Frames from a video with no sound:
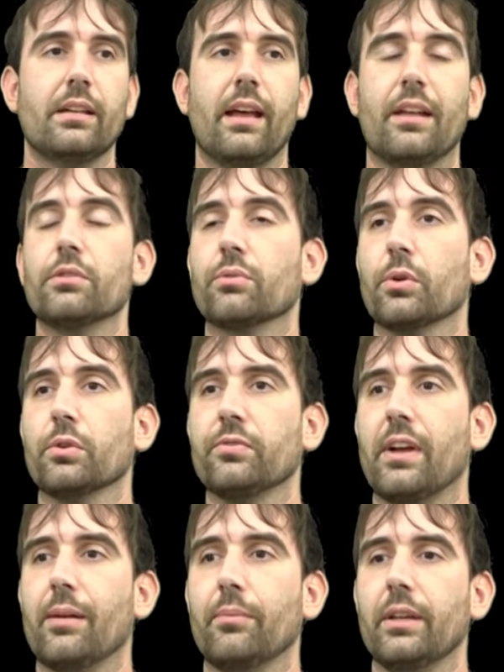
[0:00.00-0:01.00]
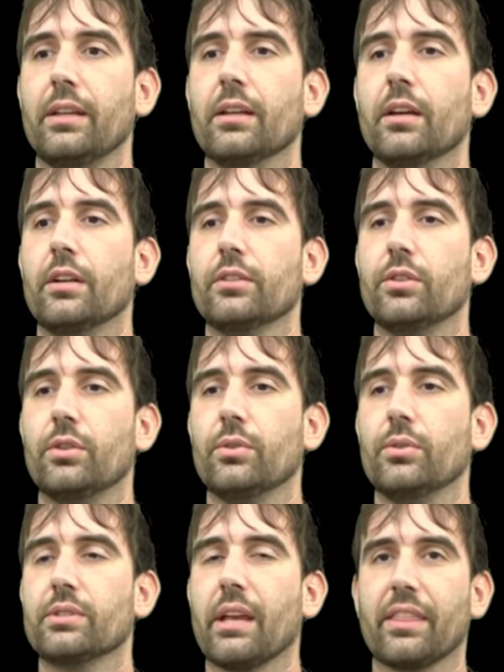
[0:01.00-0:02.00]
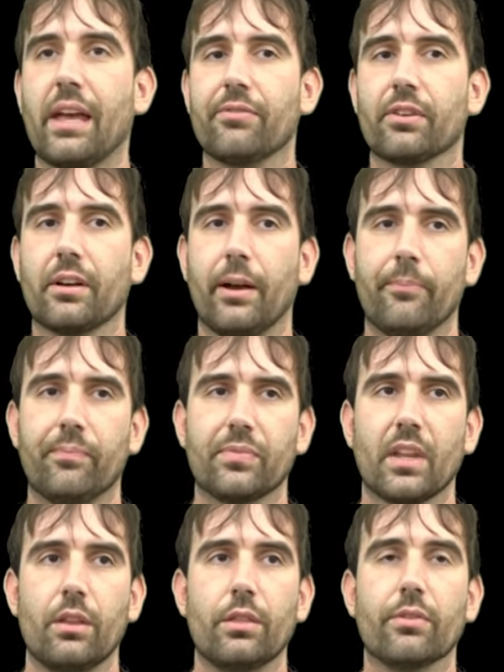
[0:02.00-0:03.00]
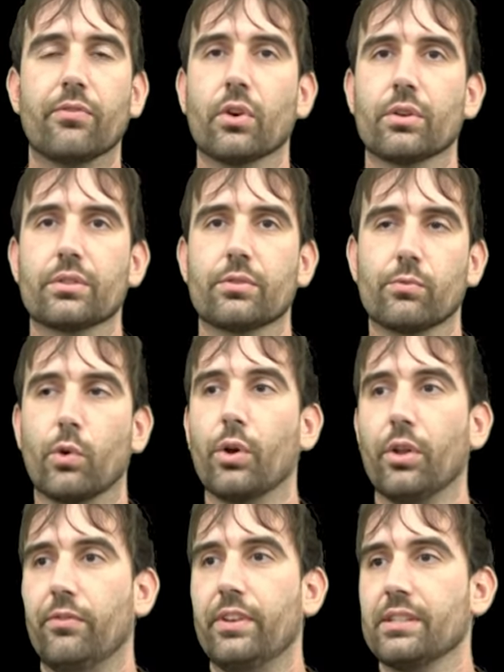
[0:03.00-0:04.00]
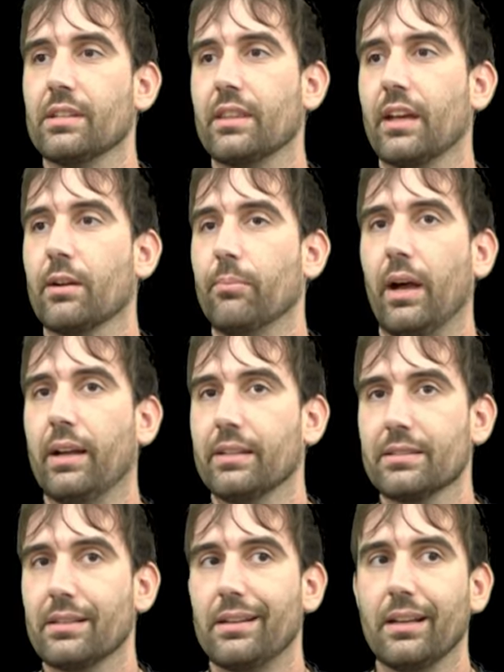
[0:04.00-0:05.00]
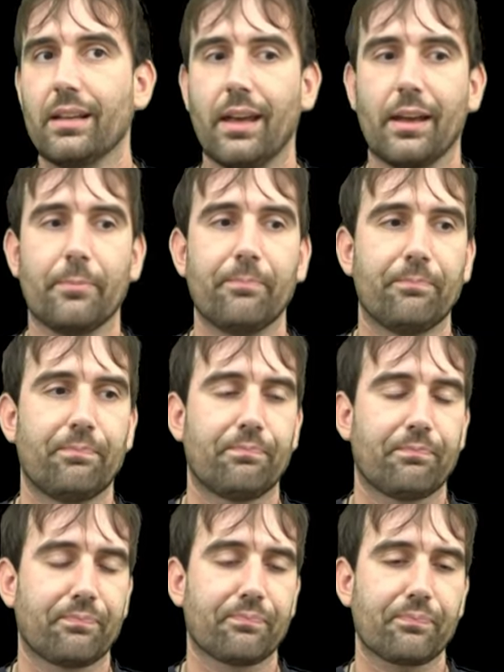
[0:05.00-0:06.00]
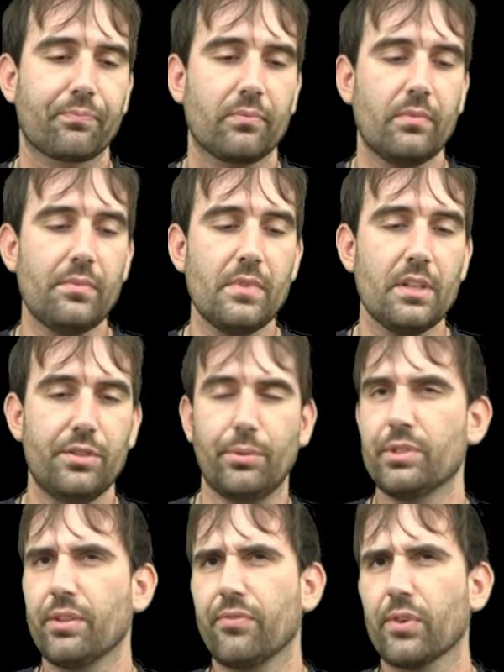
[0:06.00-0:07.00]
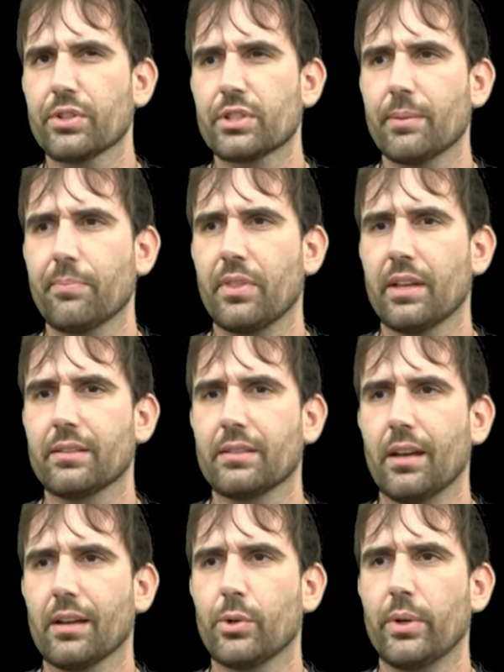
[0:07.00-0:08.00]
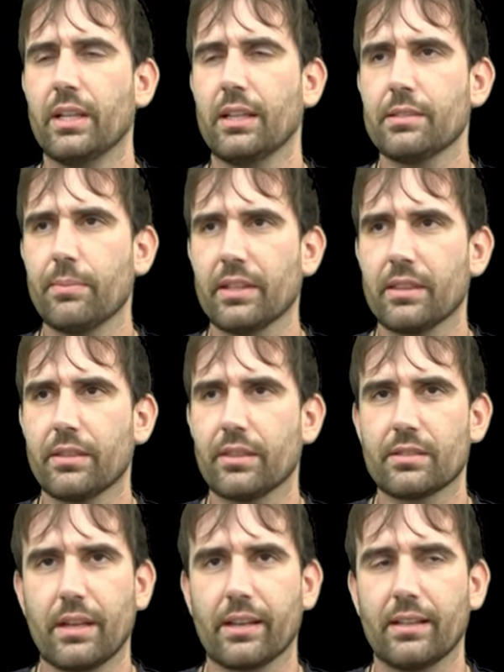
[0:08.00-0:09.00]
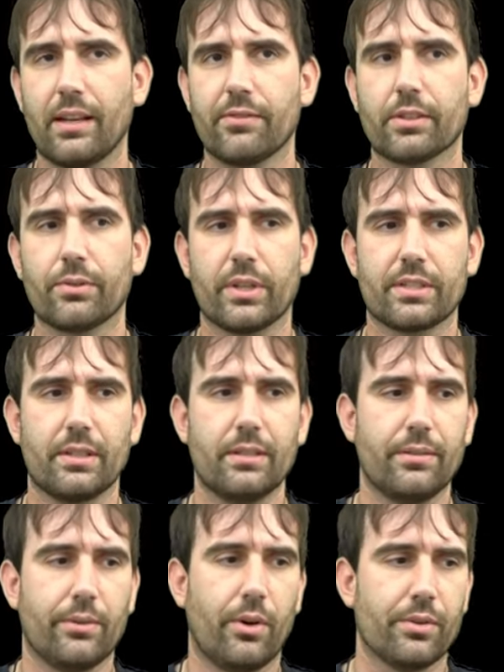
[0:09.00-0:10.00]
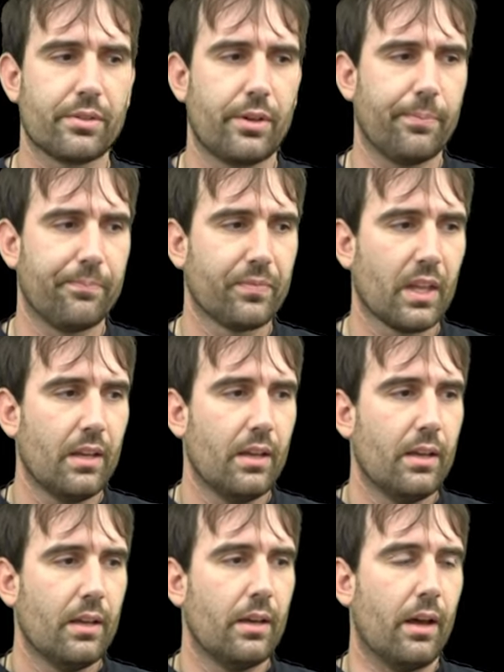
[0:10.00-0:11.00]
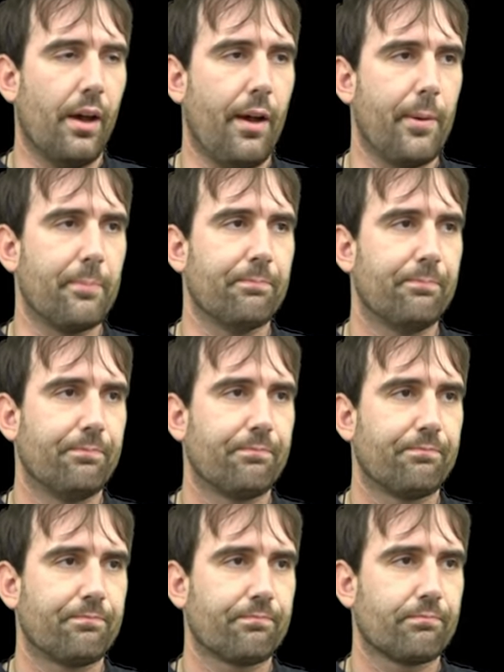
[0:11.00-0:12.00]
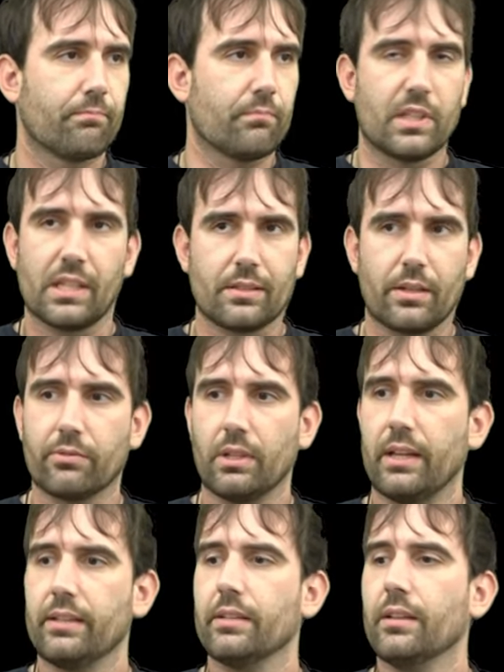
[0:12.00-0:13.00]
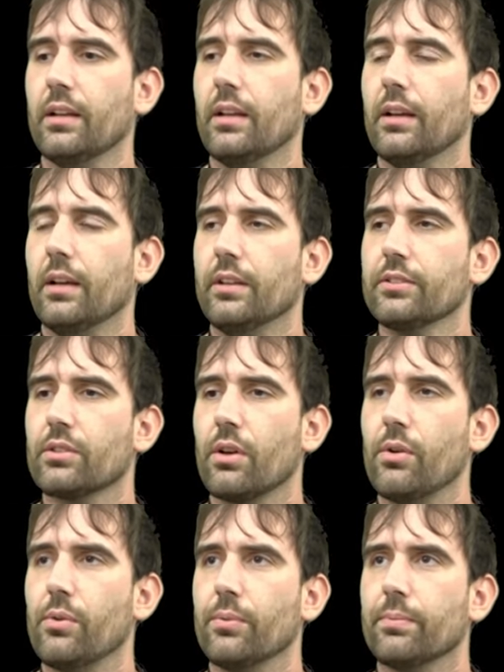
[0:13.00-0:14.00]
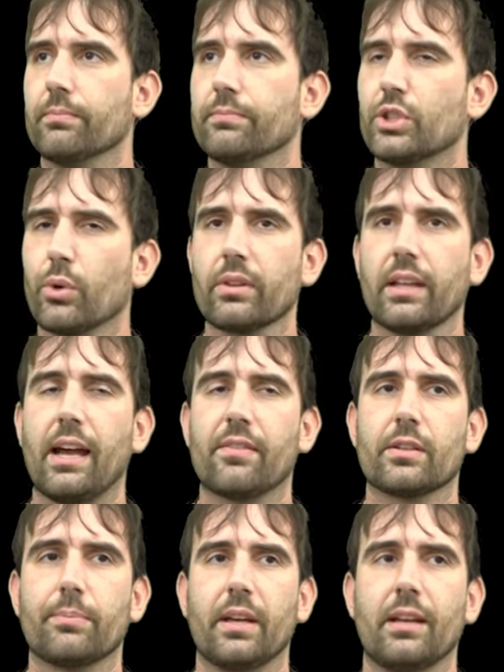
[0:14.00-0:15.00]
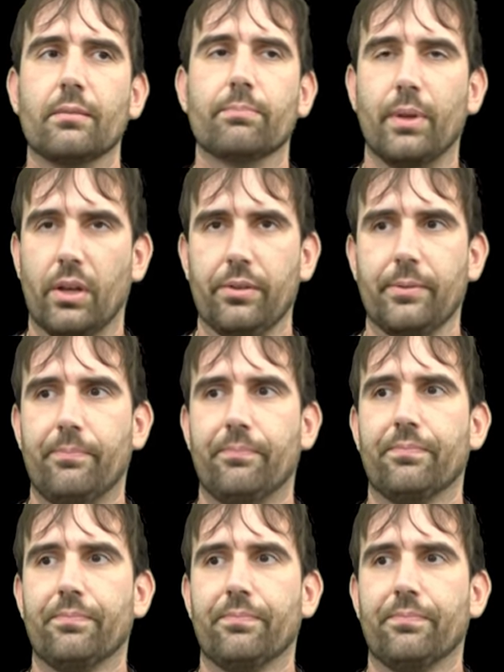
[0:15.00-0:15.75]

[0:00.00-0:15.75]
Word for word: and the royal family, to South Africa, the first royal visit there by a sitting king. She was the first ship that uh, Queen Elizabeth II ever christened, also. Um, that's unrelated. So shortly after being built,